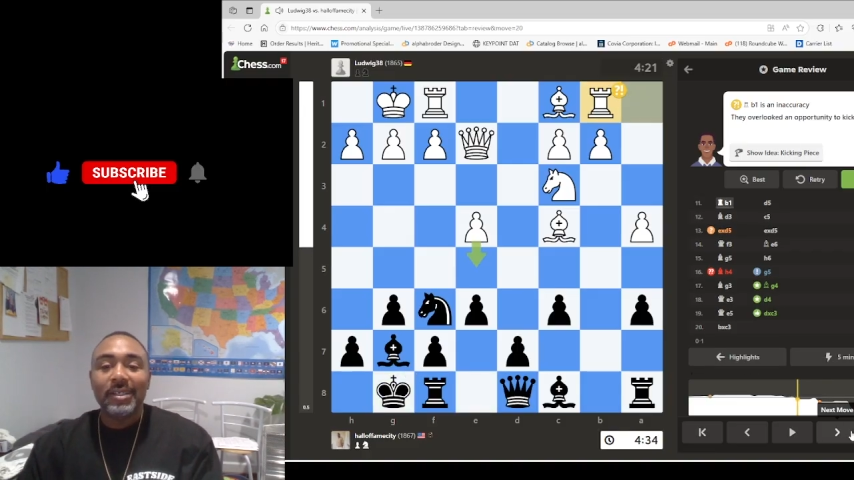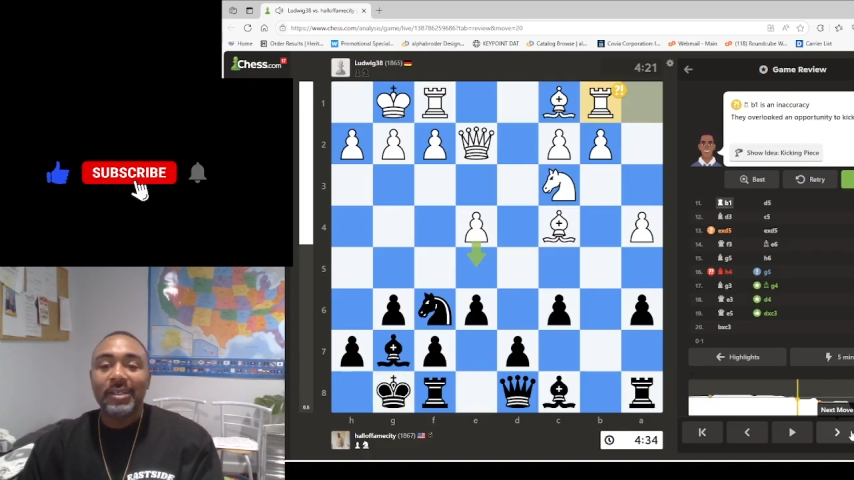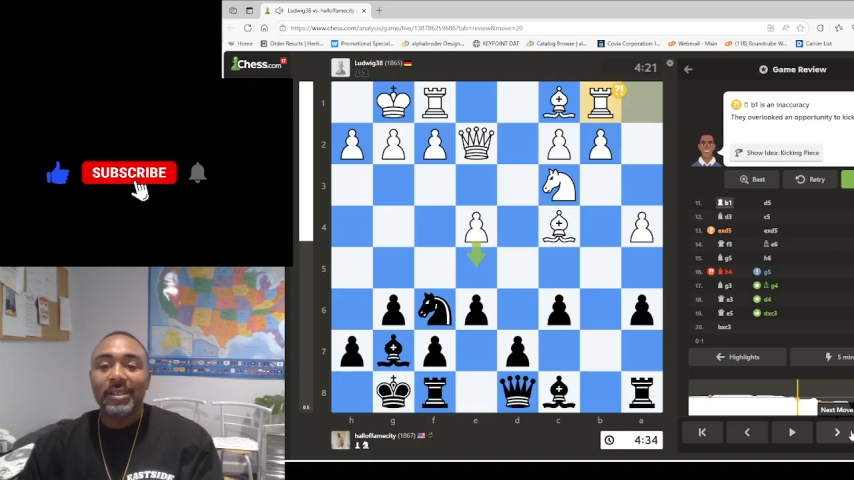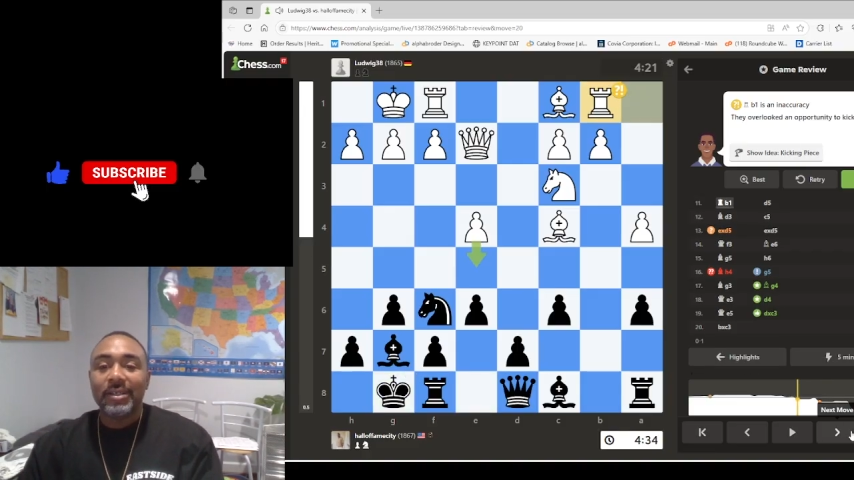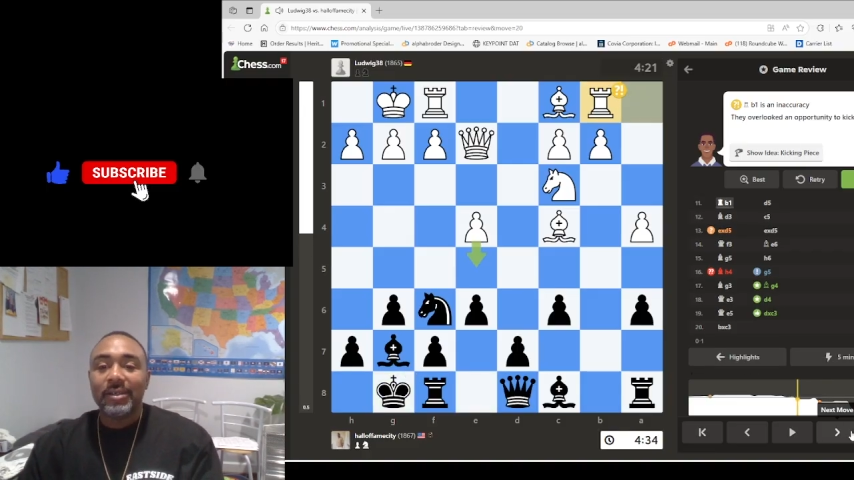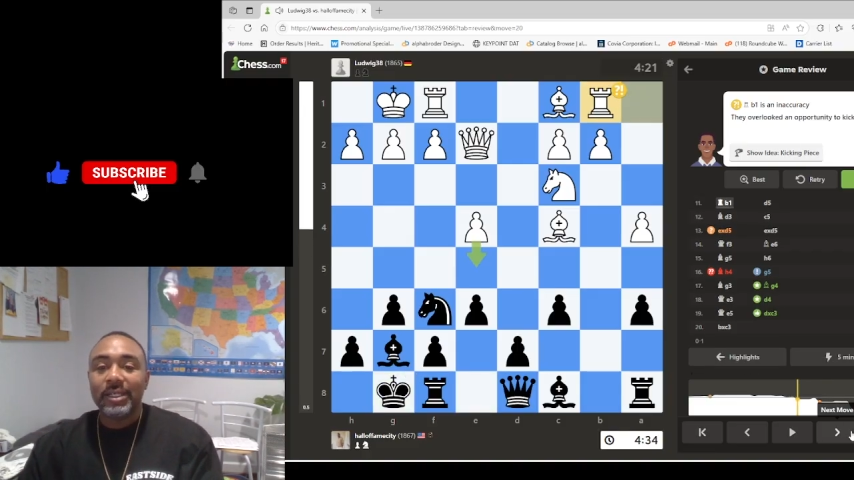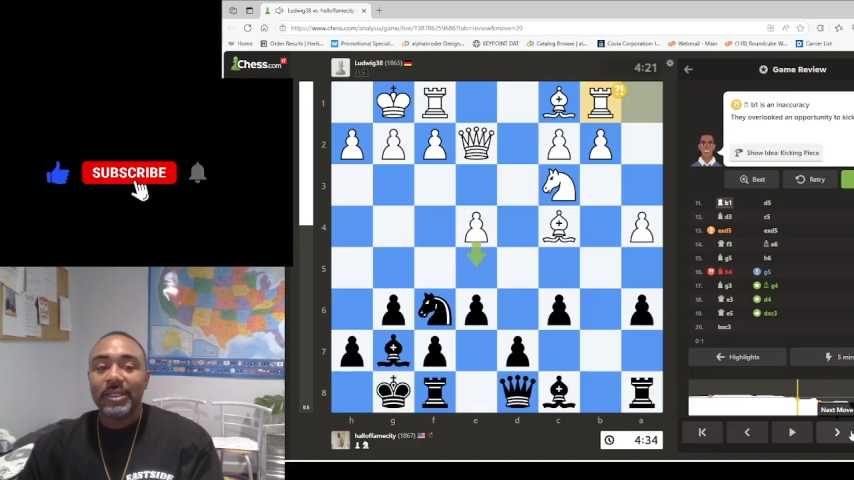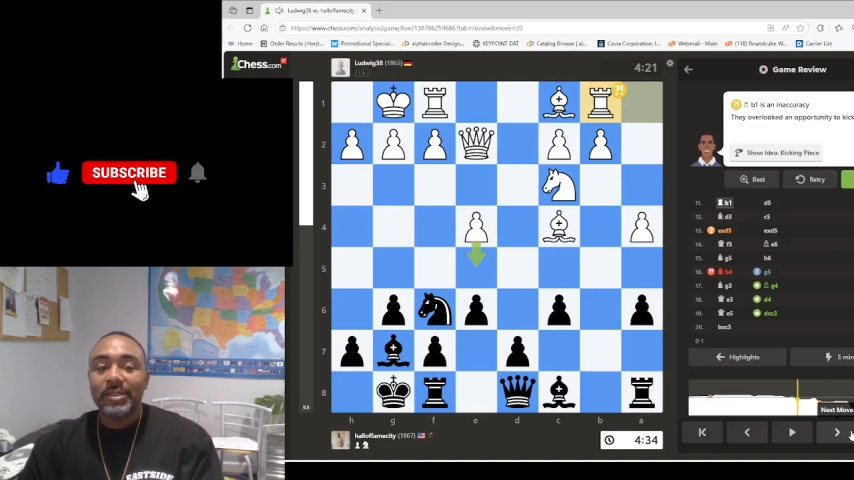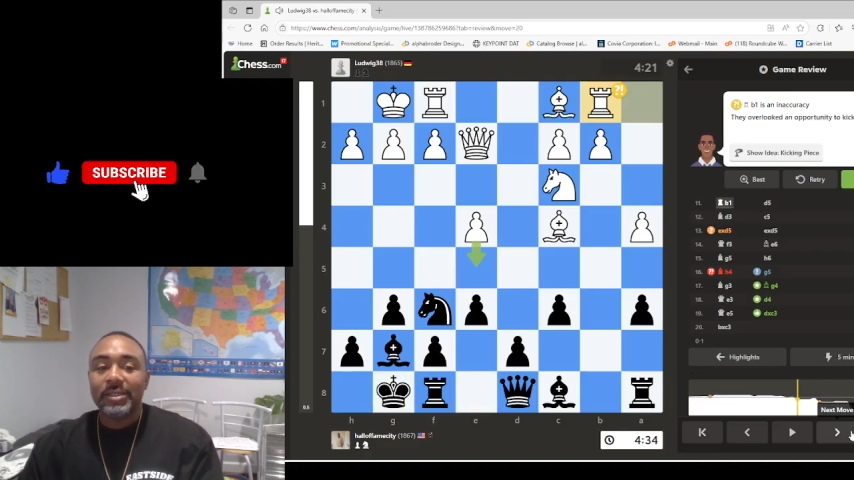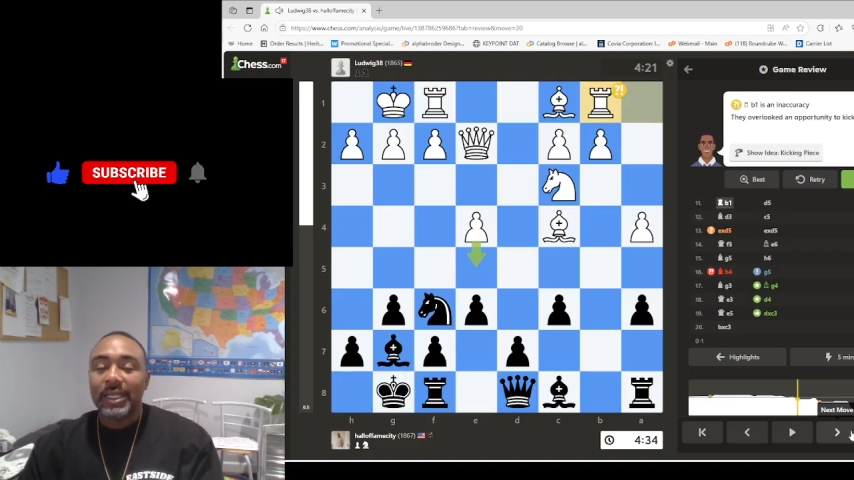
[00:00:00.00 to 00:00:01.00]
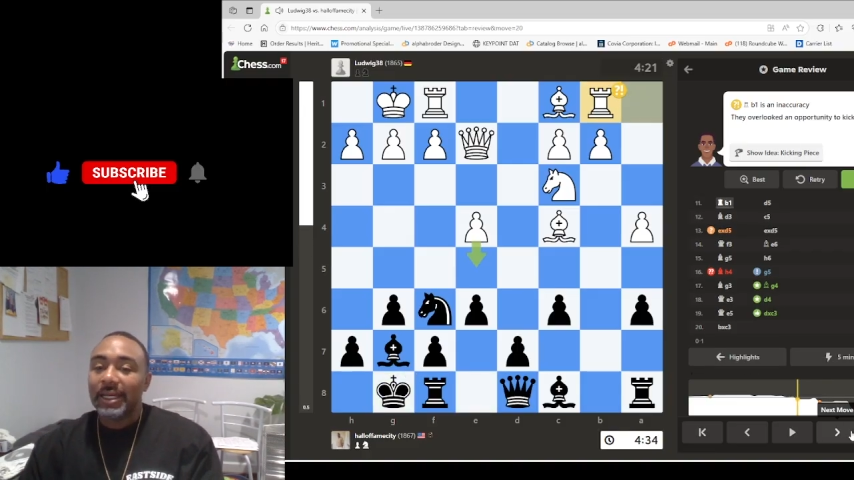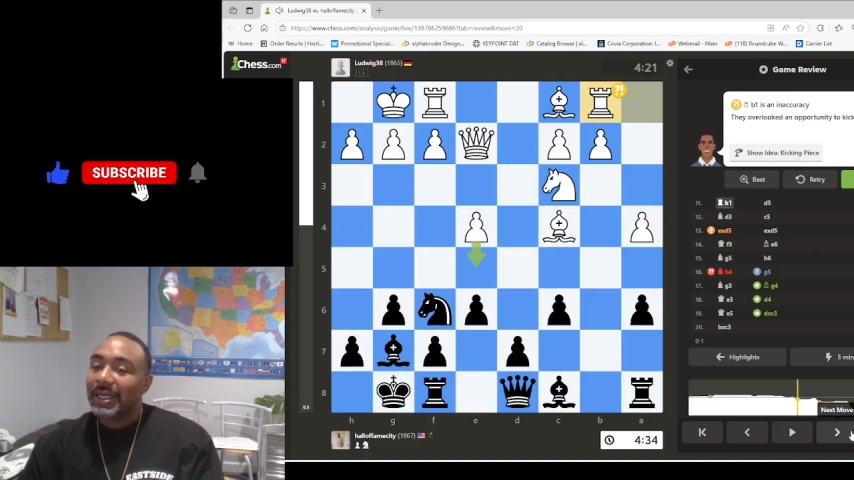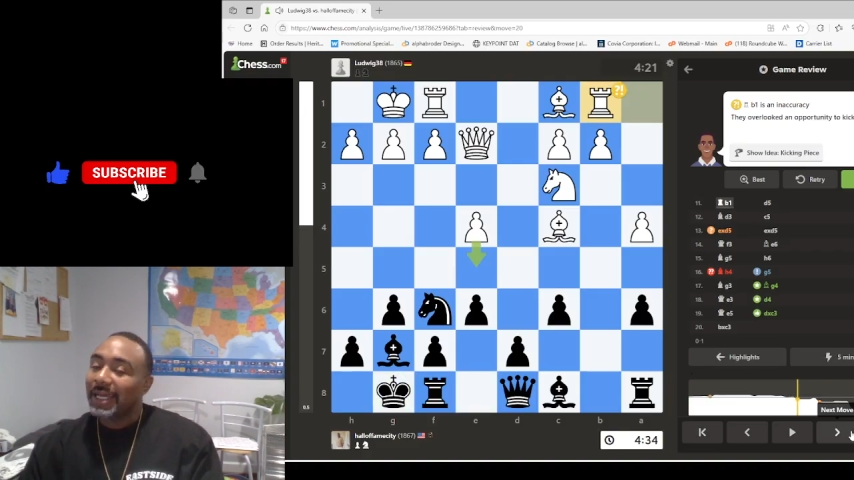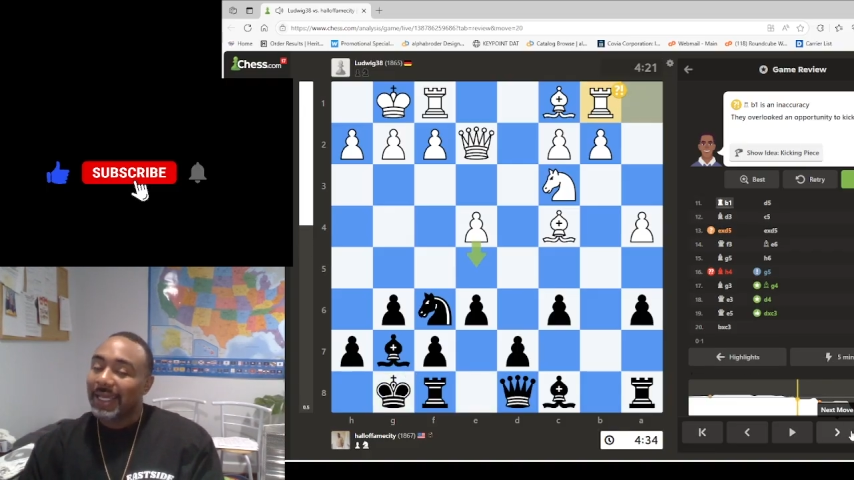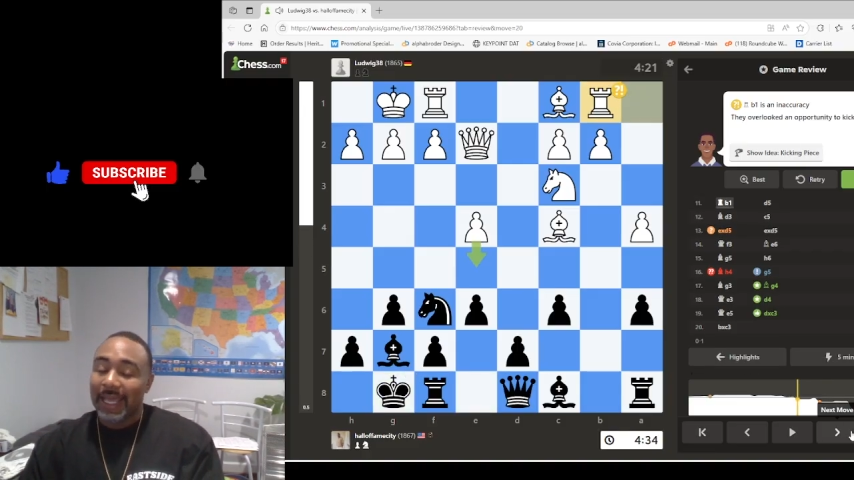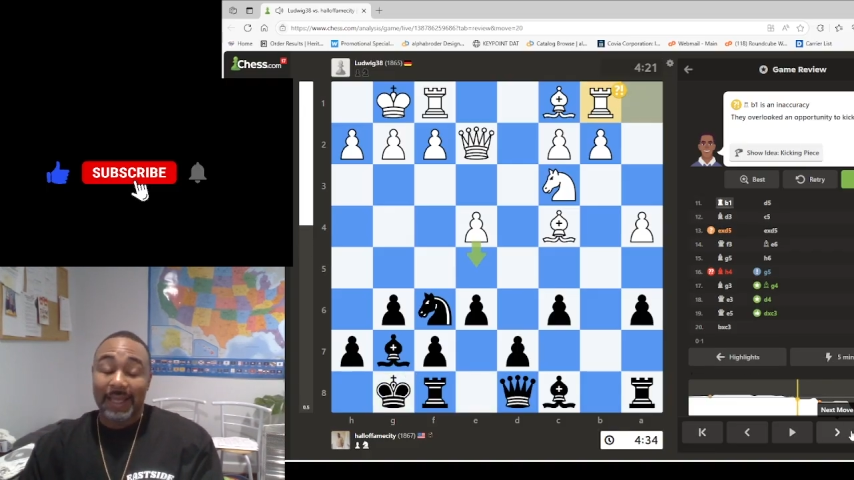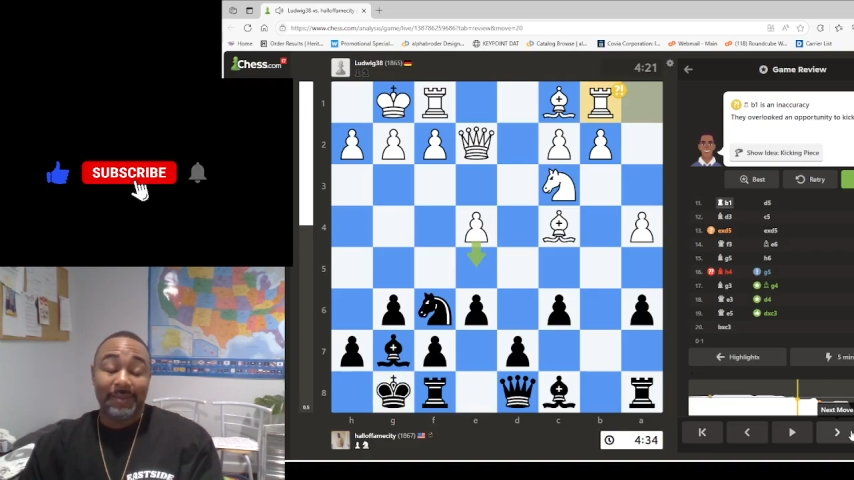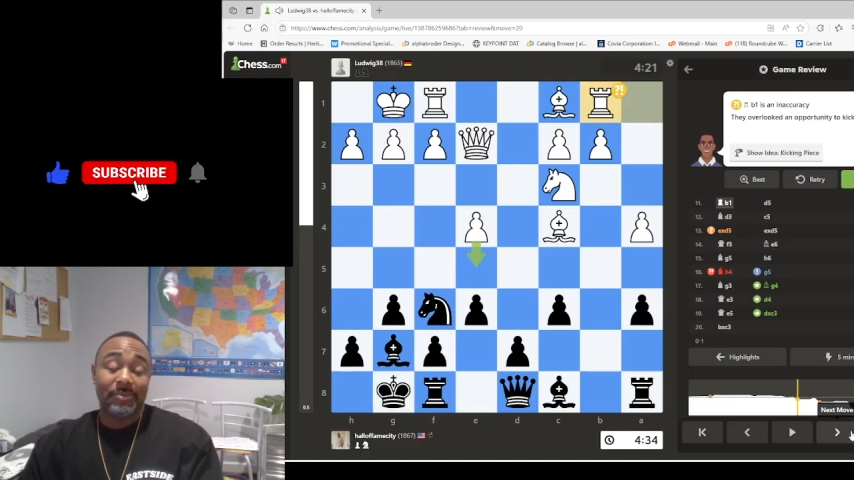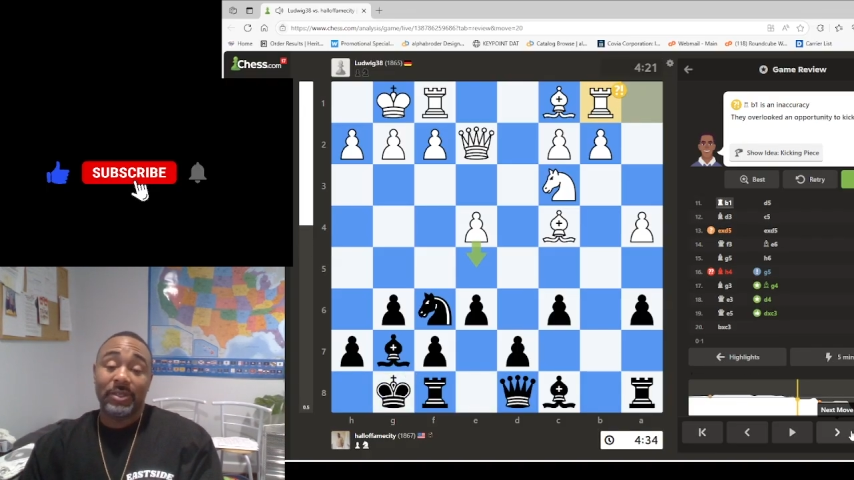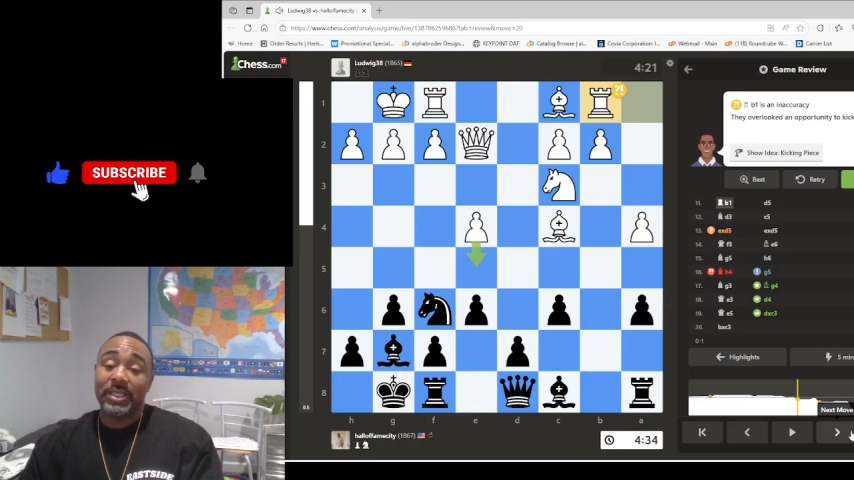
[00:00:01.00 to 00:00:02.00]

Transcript: Alright, when